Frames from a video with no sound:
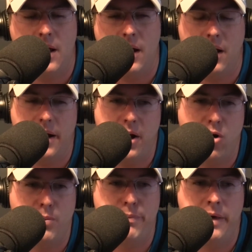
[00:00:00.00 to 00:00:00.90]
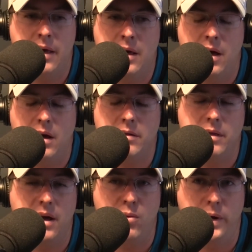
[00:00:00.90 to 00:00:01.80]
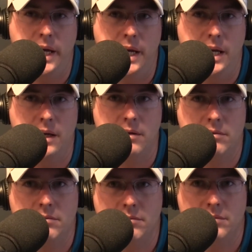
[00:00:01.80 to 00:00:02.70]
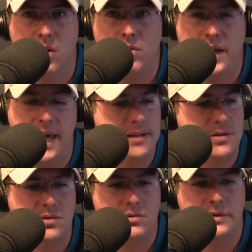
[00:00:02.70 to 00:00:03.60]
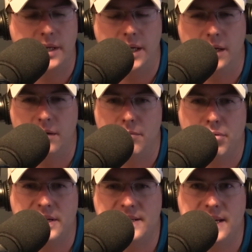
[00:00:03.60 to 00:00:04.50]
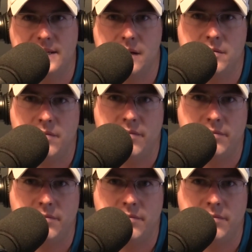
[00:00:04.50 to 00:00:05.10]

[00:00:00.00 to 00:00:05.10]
I hope that we don't cancel the preseason,